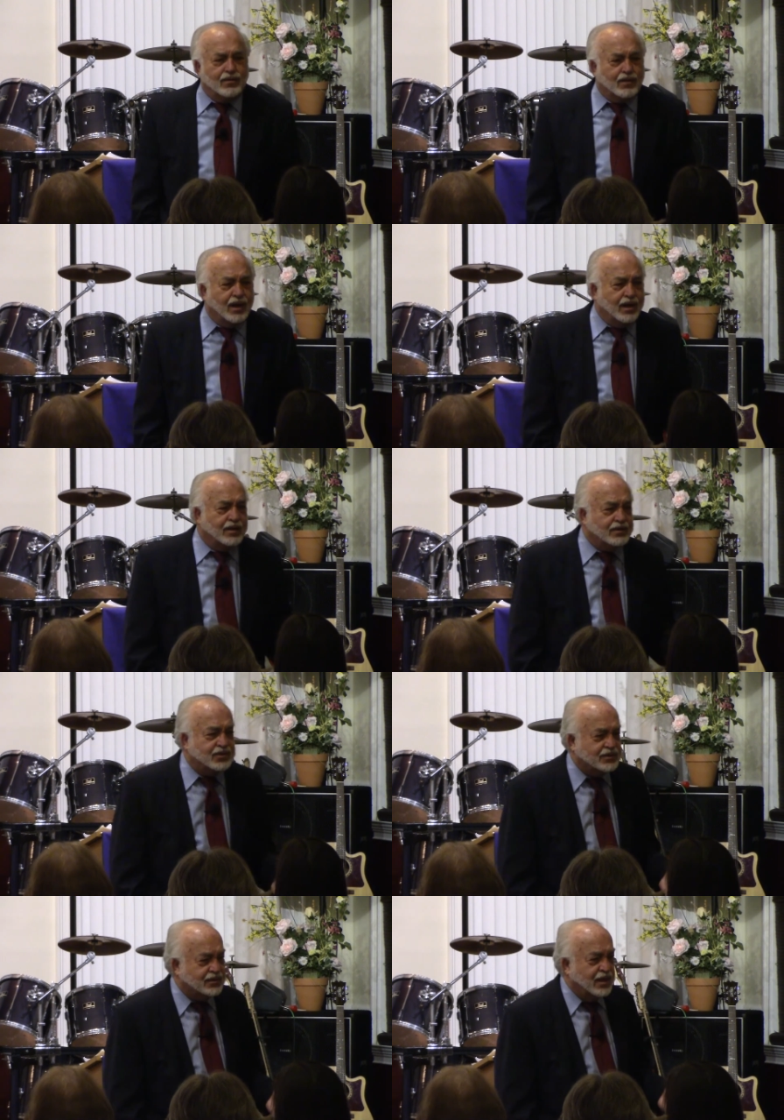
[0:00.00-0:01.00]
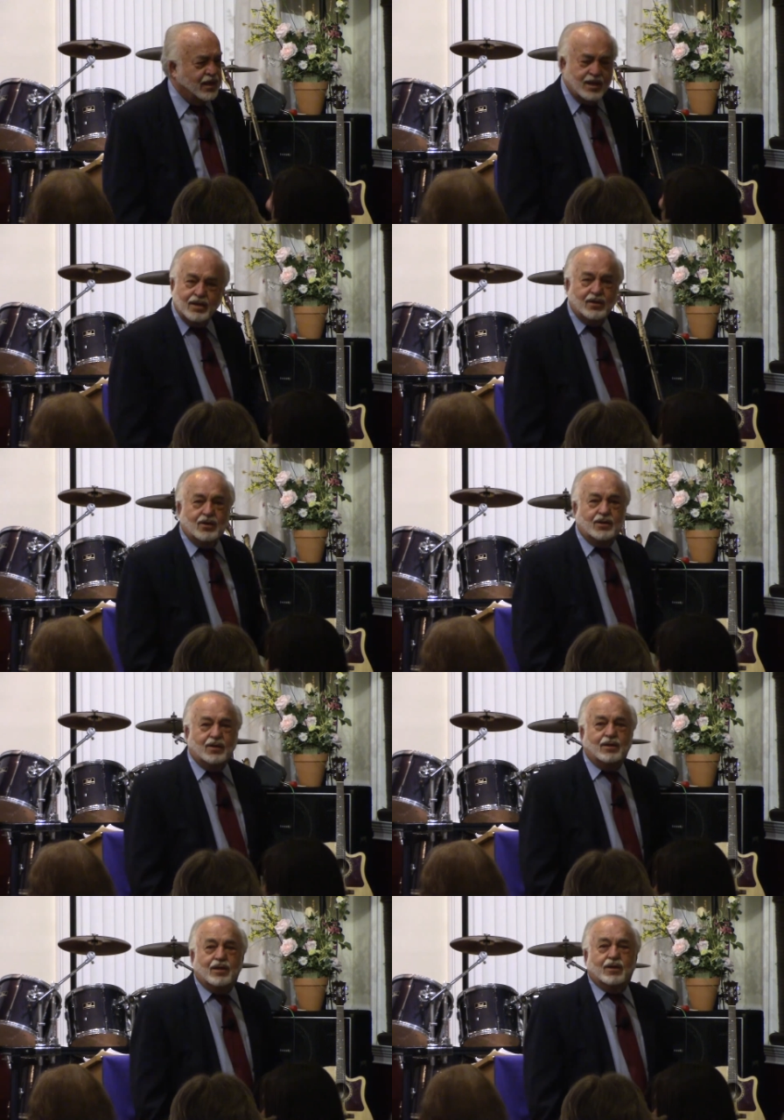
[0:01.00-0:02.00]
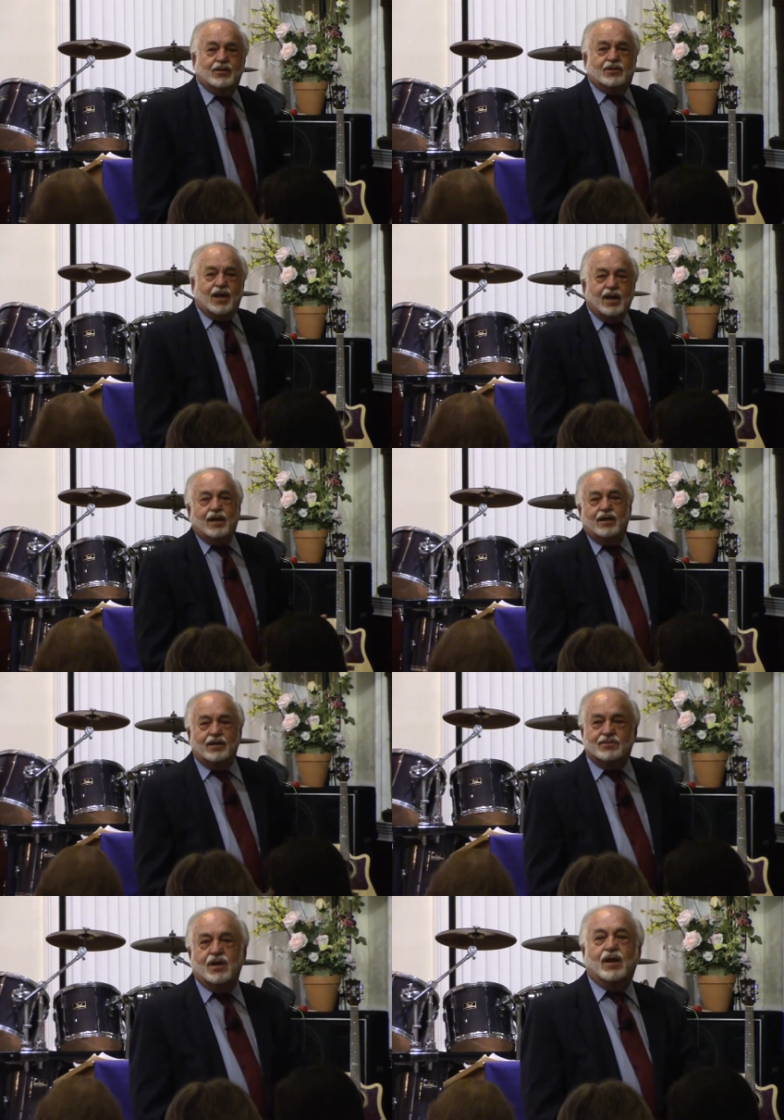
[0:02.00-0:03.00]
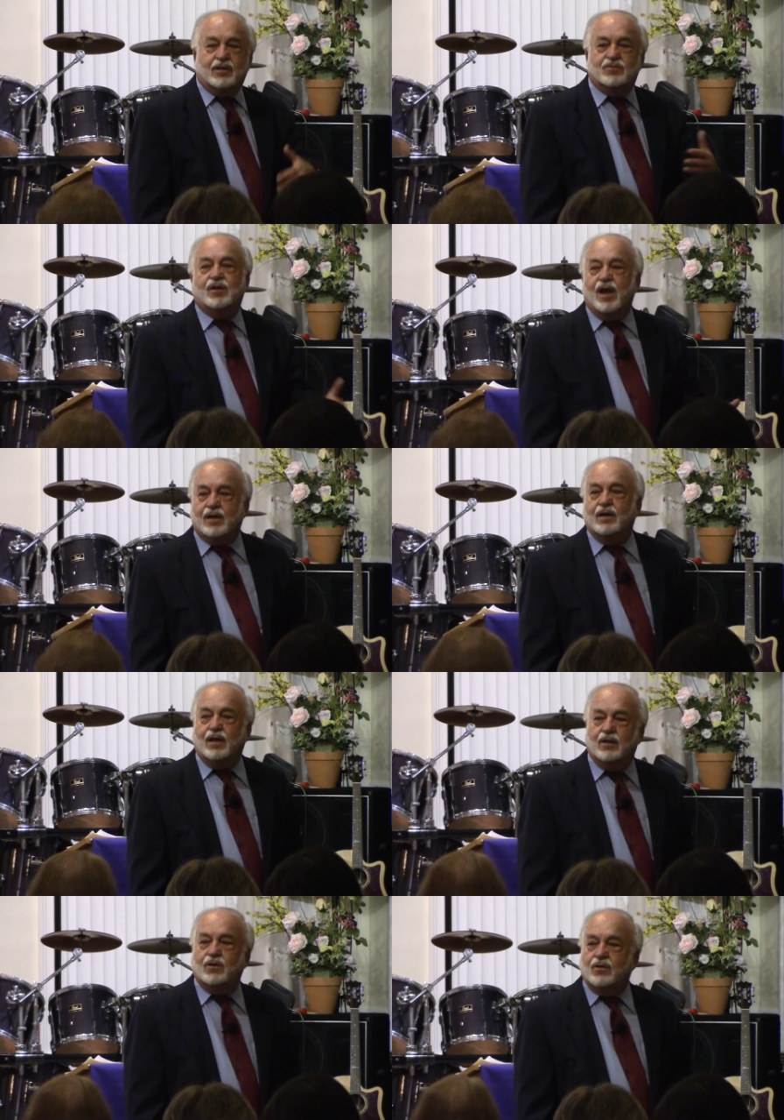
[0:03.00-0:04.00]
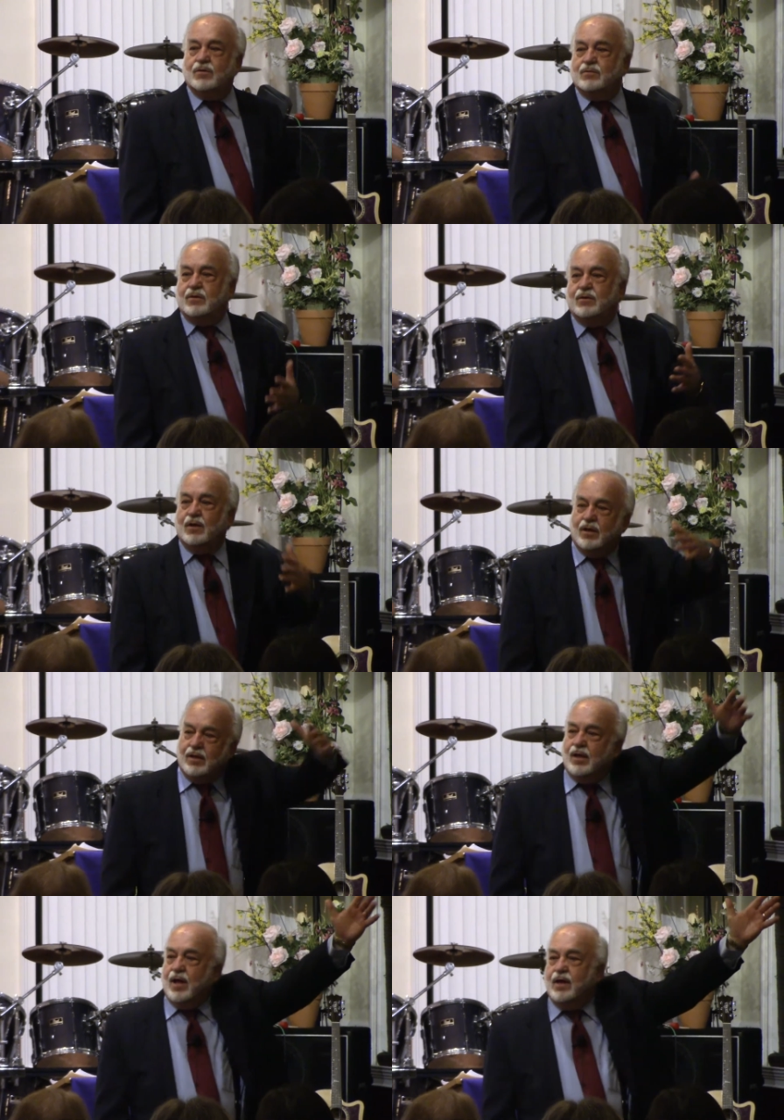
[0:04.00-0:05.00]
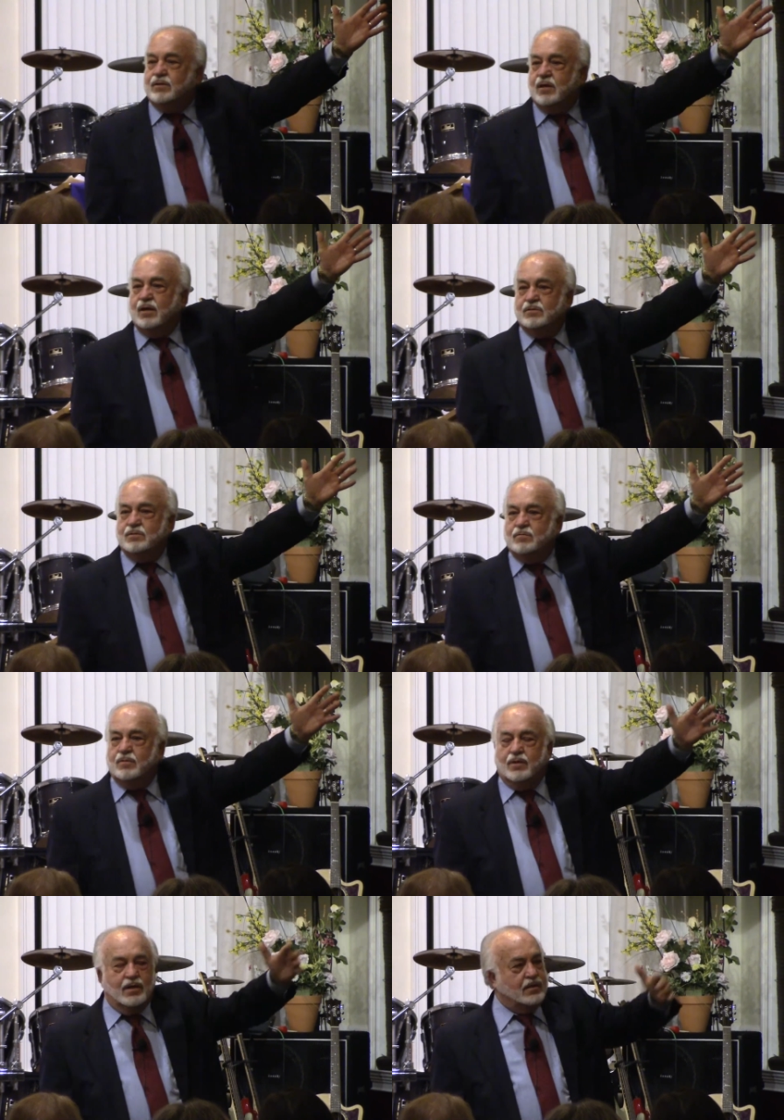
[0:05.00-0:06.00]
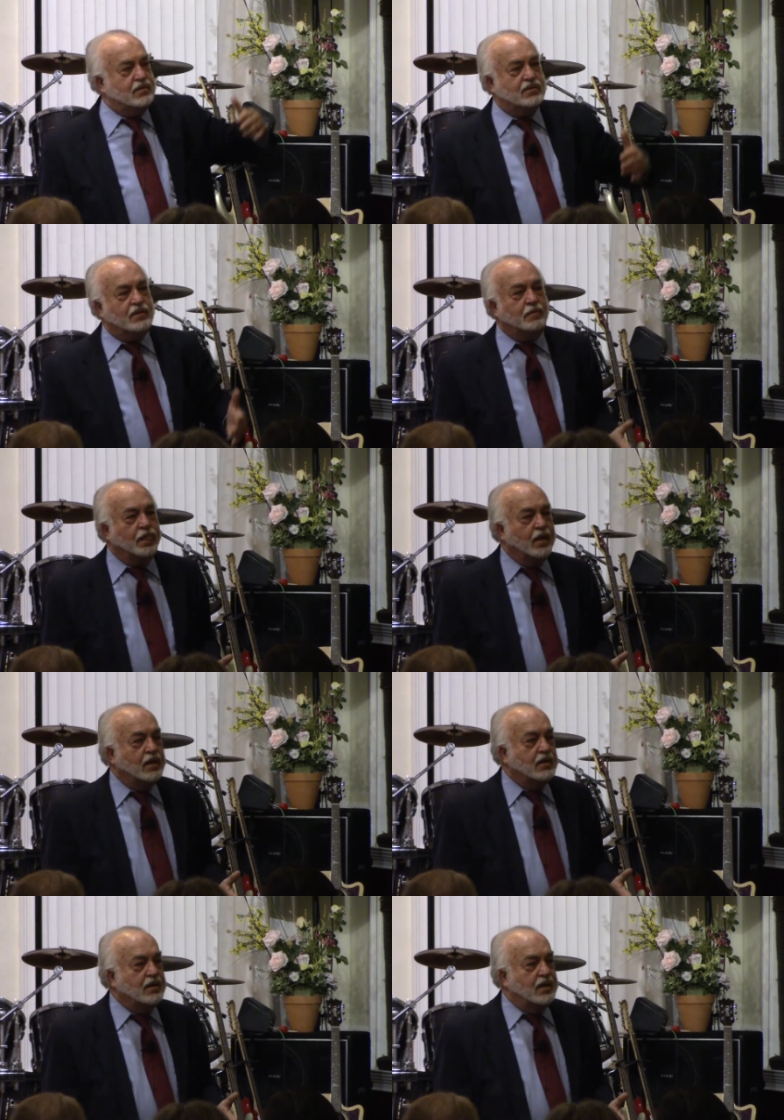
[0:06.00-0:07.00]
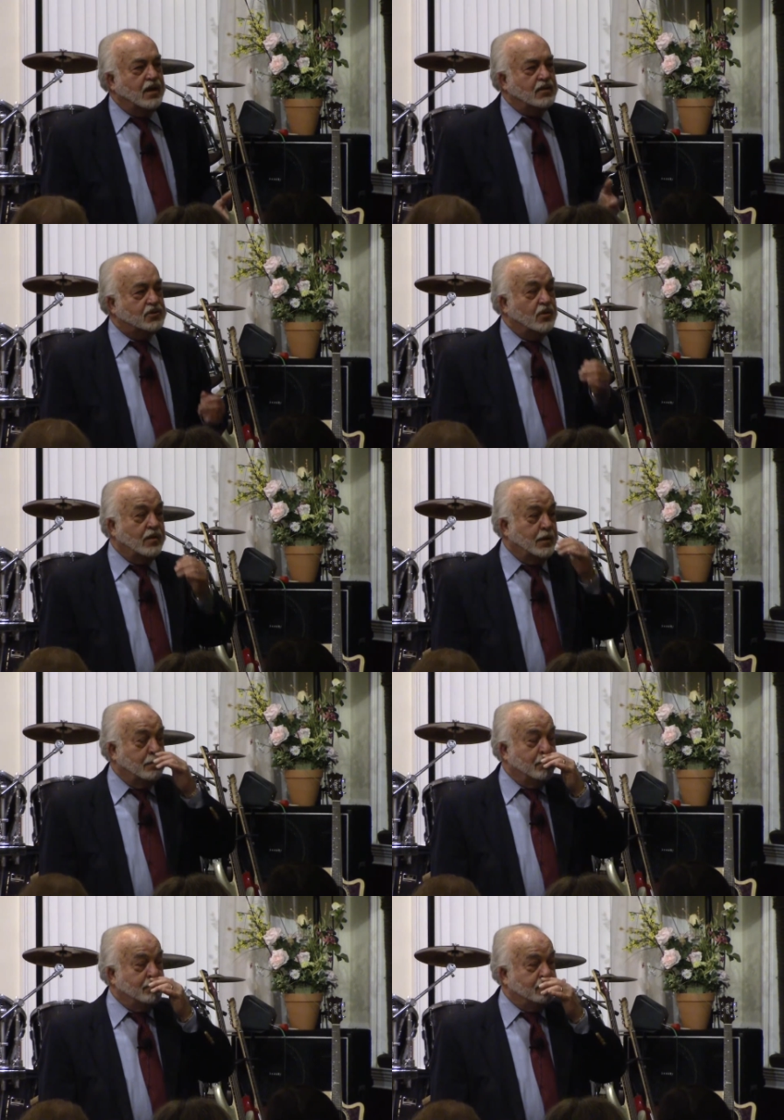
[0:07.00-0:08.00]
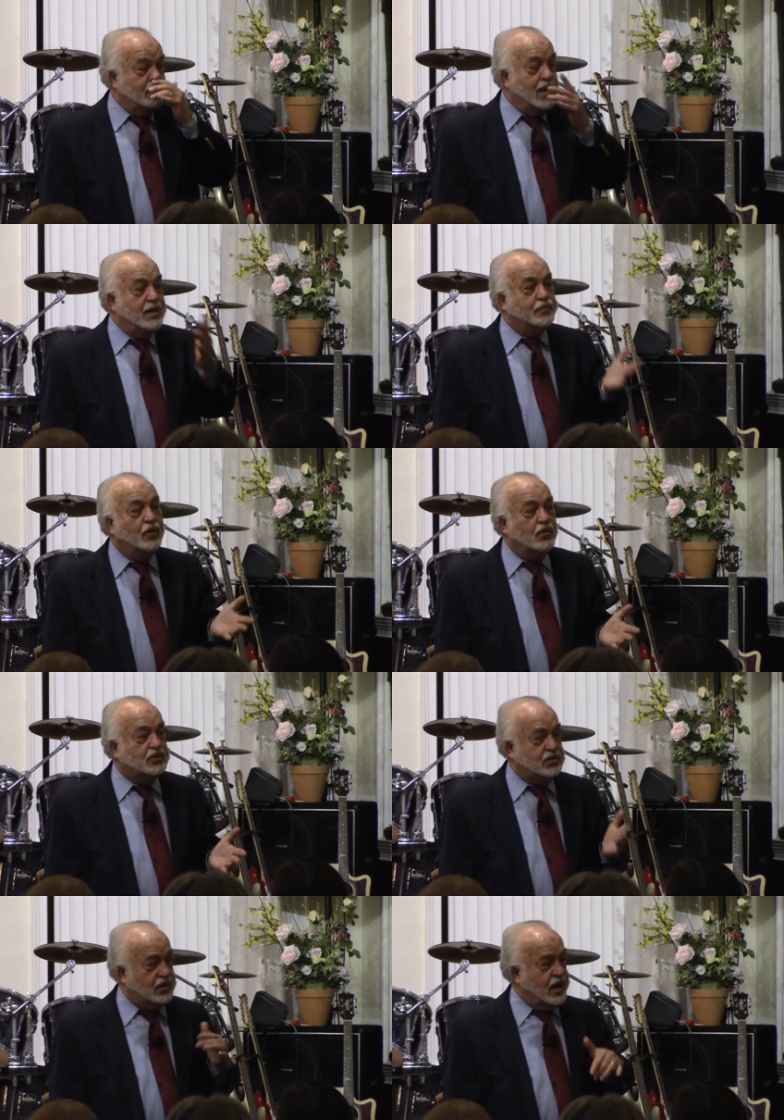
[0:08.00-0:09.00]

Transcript: you just, you know, dating is not exactly your, your high test, okay? This, and so my approach